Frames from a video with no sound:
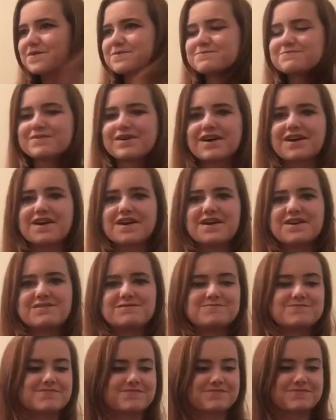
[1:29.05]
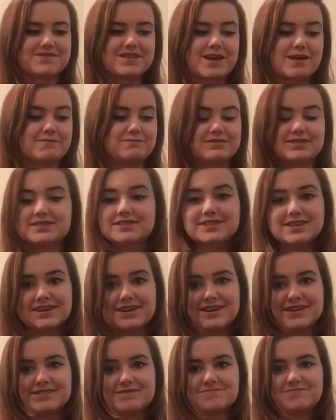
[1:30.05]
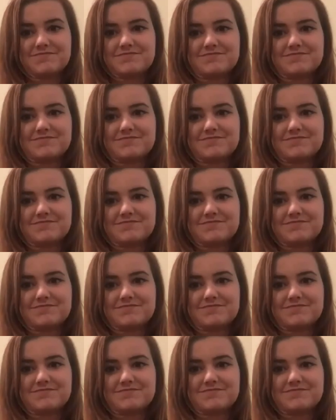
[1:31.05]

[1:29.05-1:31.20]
But I'm just gonna